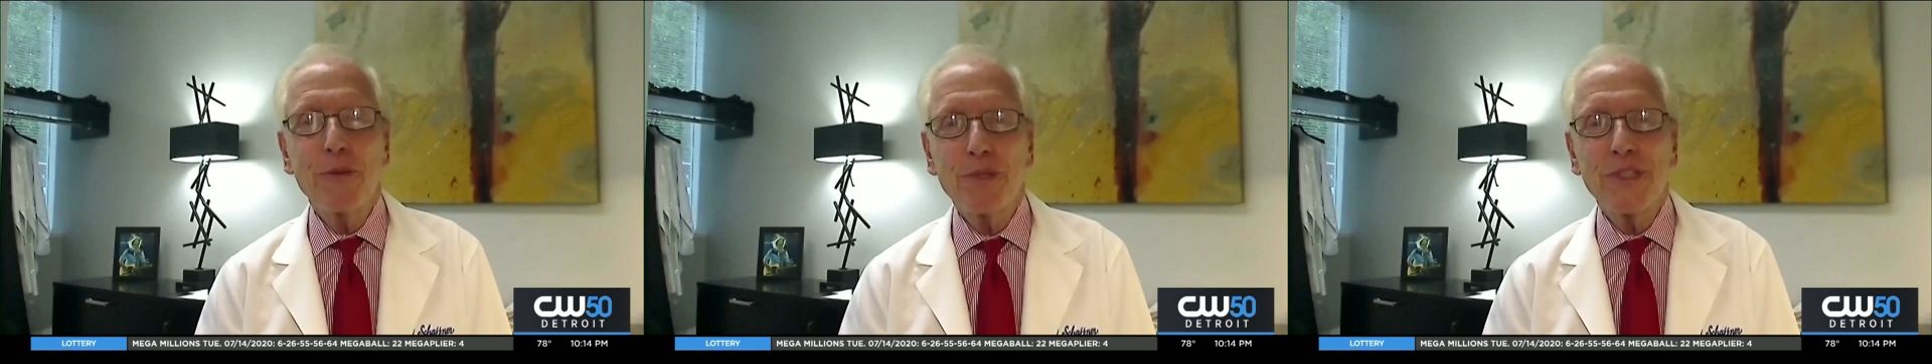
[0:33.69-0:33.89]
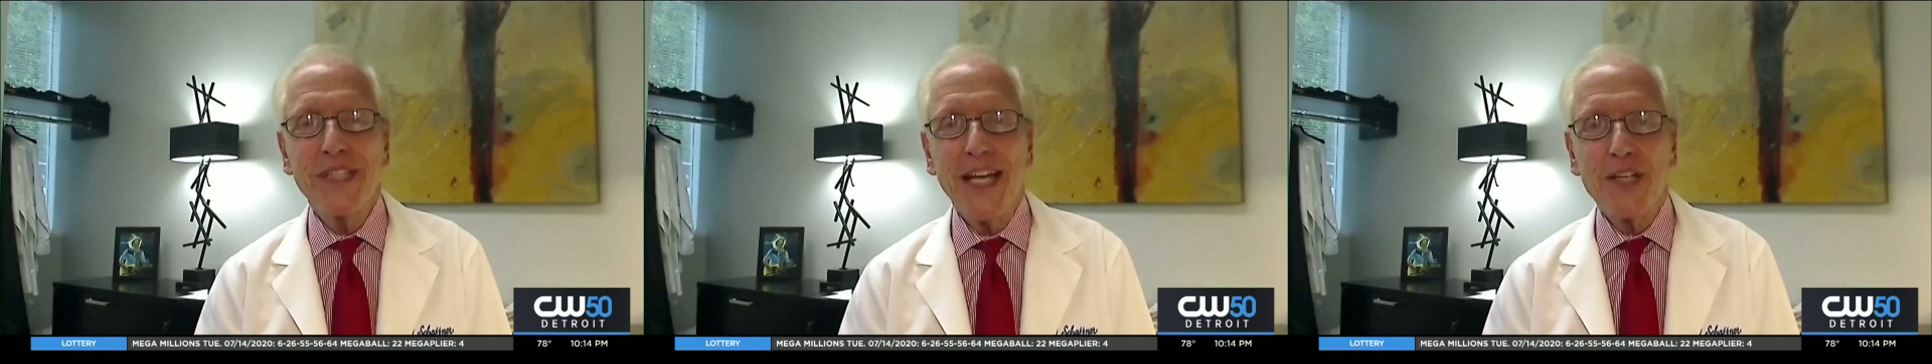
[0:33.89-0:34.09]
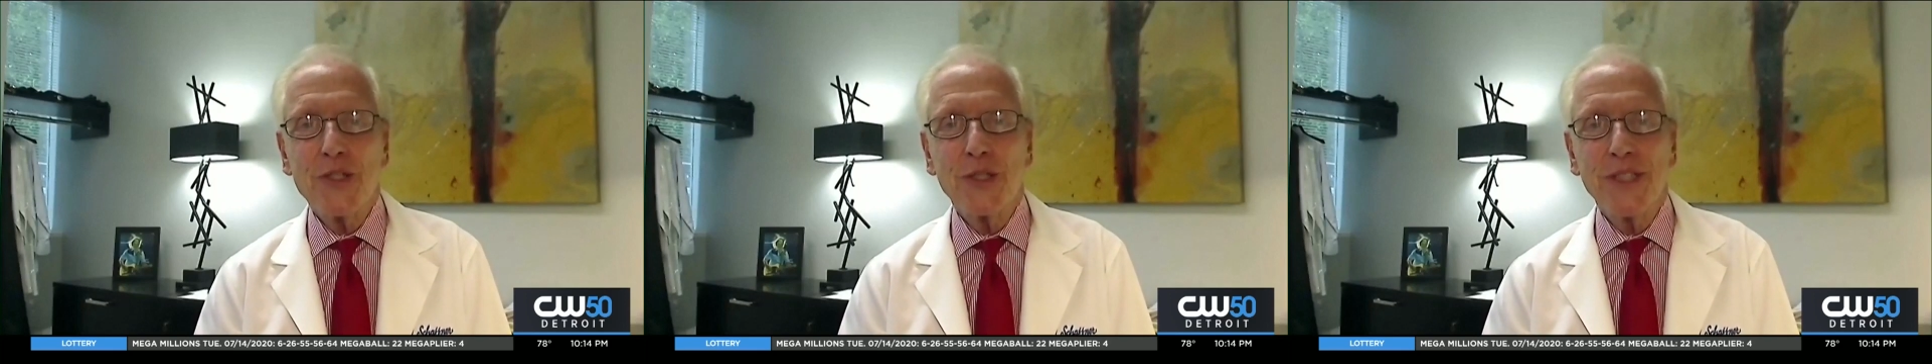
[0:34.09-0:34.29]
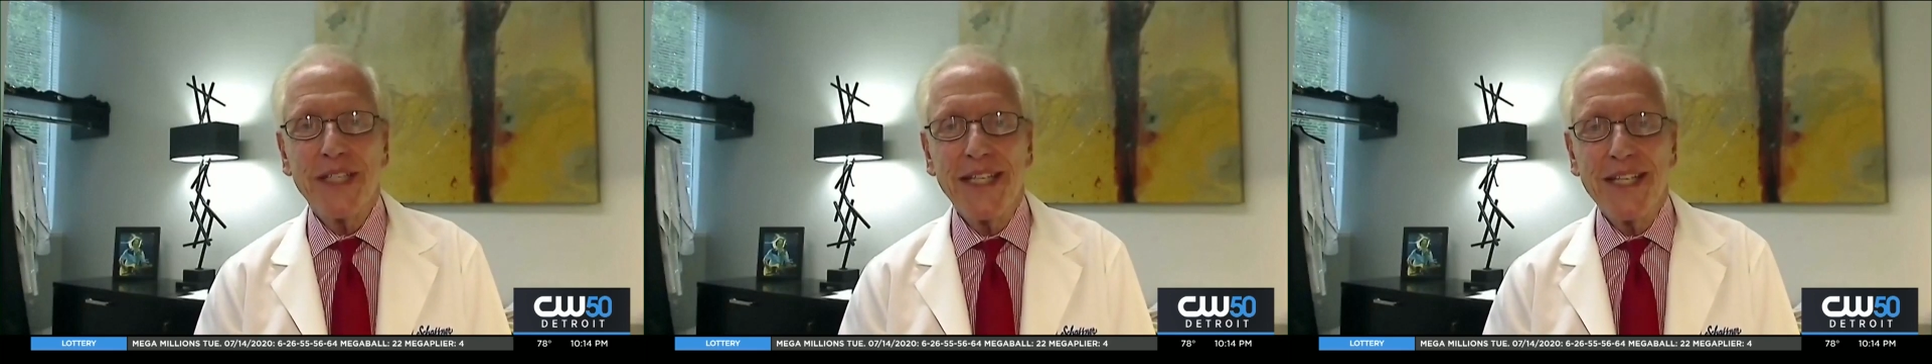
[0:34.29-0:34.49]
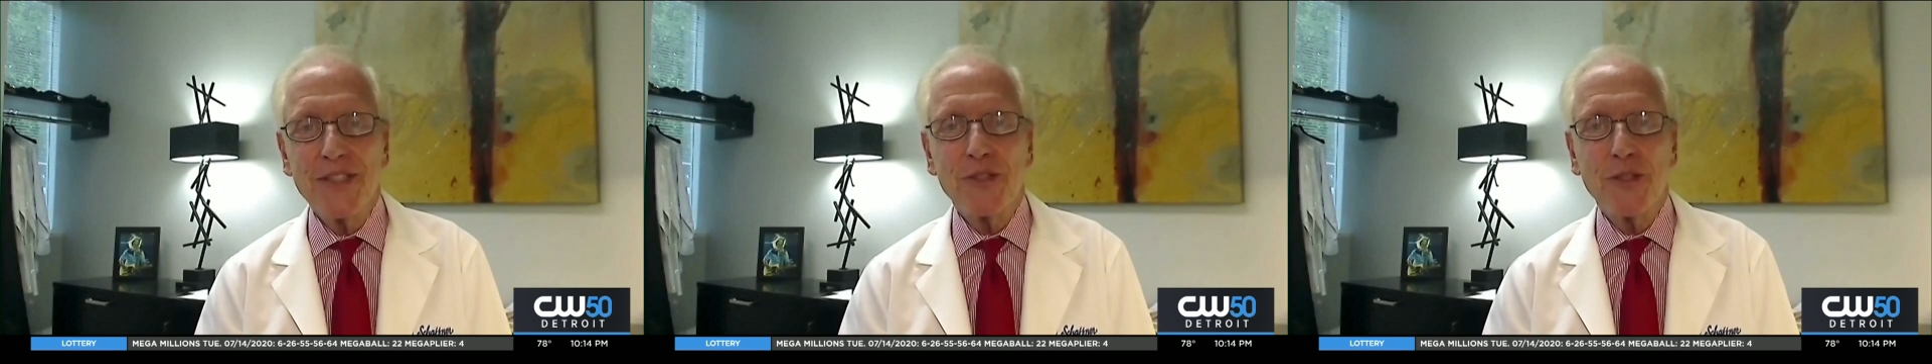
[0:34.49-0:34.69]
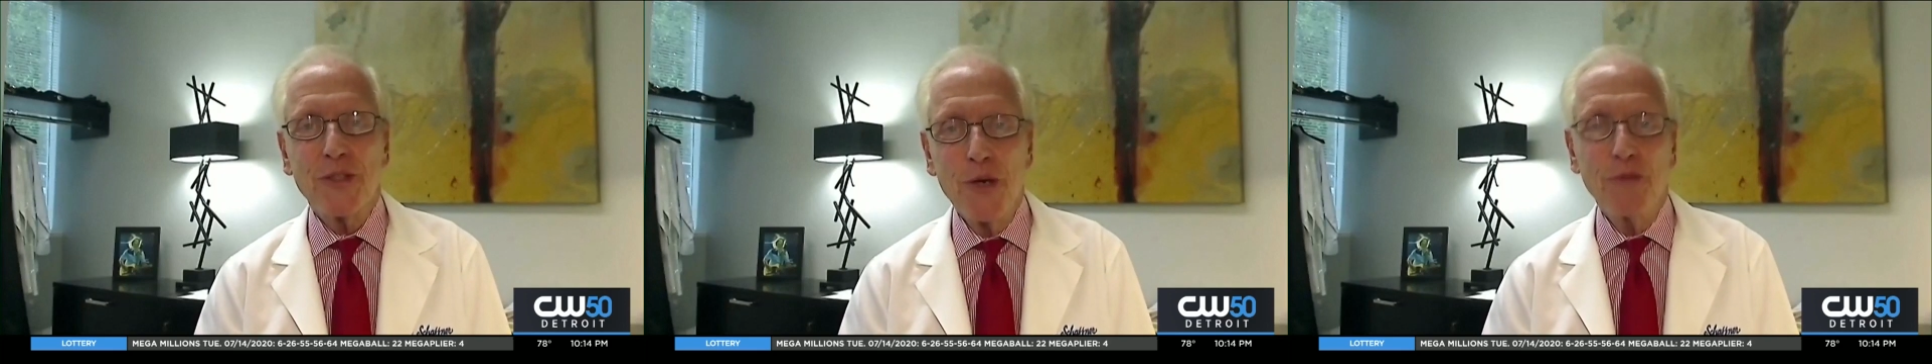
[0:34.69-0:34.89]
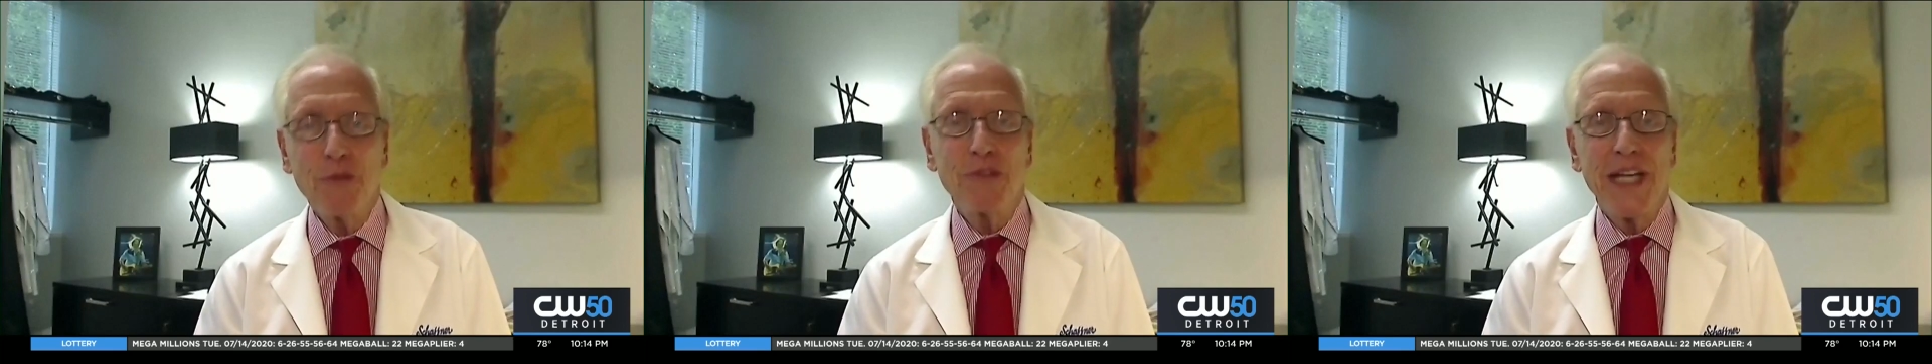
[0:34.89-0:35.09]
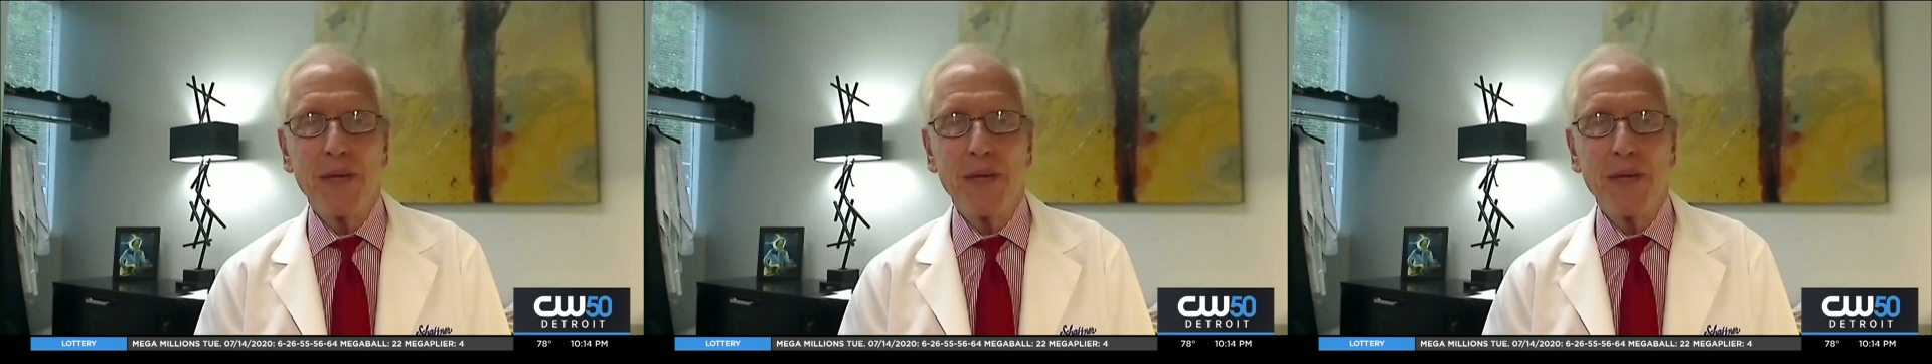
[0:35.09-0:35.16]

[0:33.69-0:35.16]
protection against COVID,